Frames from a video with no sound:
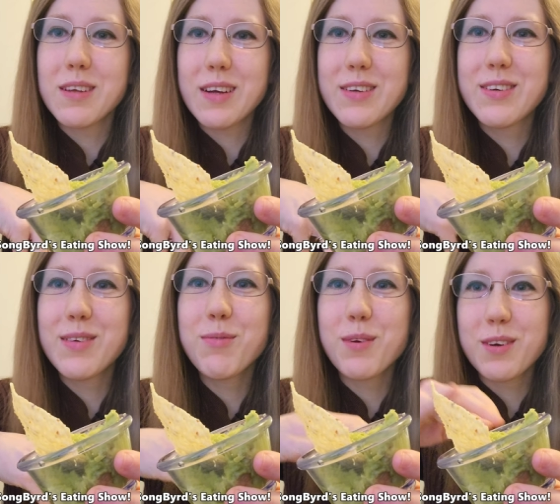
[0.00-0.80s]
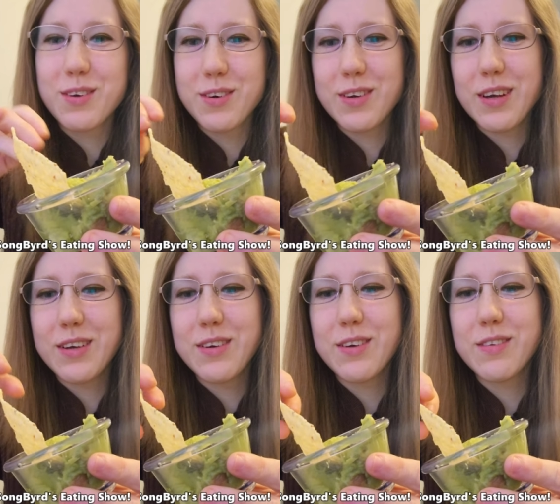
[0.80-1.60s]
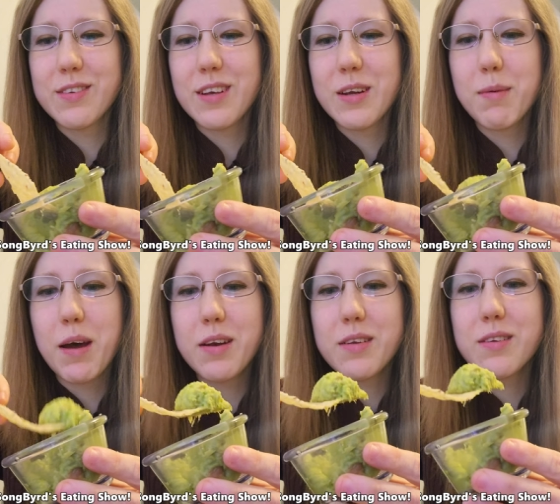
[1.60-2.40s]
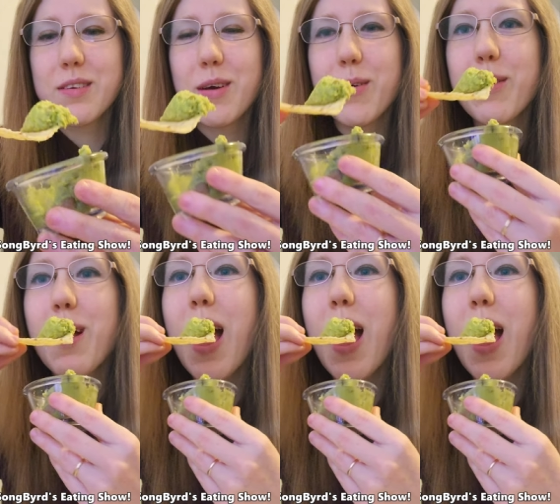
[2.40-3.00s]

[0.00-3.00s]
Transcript: section what it should I should have said about it. So.